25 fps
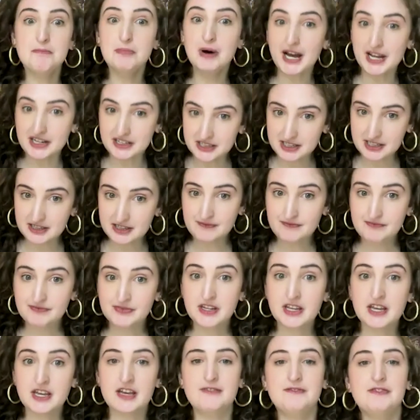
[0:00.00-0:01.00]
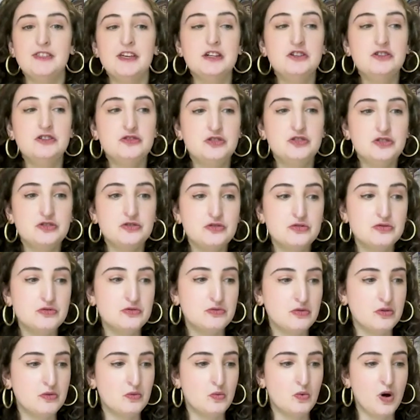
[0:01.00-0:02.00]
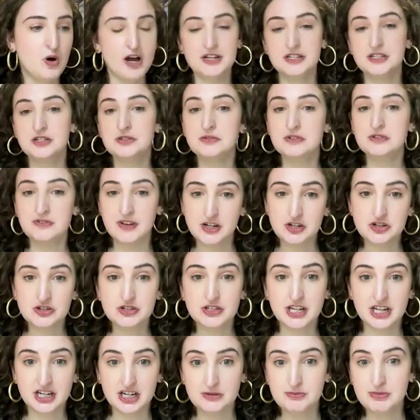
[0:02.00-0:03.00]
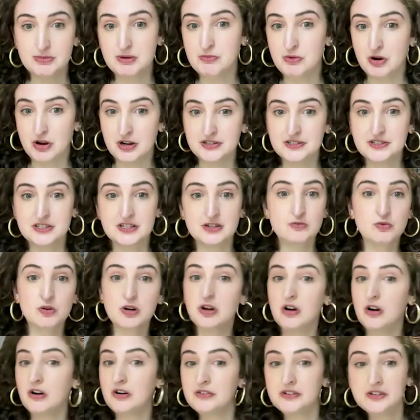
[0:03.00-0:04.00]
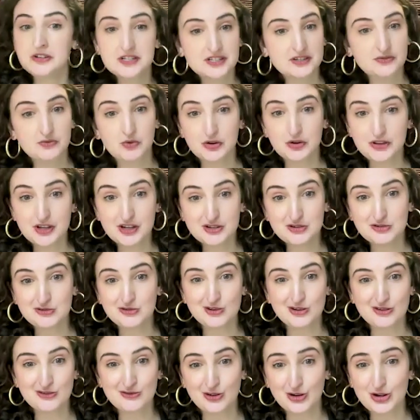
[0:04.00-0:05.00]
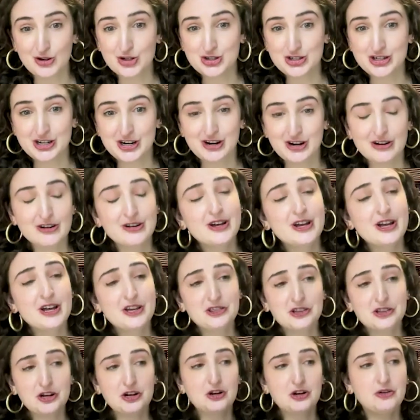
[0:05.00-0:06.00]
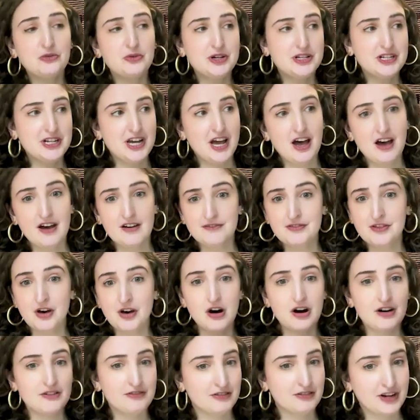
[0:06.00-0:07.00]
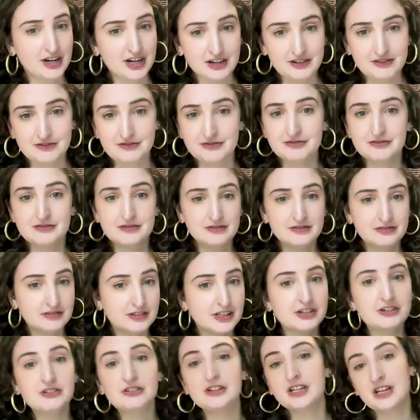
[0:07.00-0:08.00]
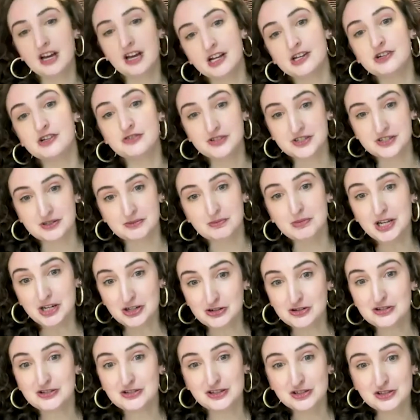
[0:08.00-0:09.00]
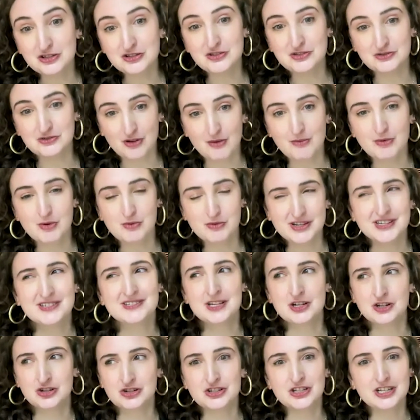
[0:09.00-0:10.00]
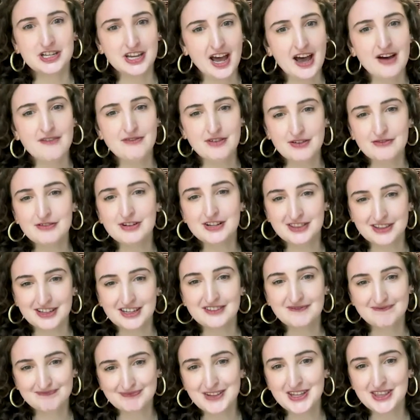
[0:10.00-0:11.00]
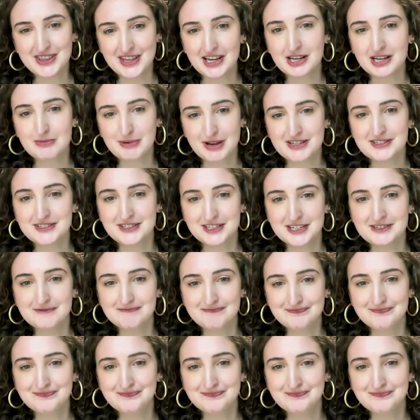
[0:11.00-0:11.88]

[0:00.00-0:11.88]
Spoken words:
But if they do want to eventually end up in Boston, regardless of where they do their first year, they're going to have the offering of literally hundreds of majors to choose from. And we essentially have everything in that capacity.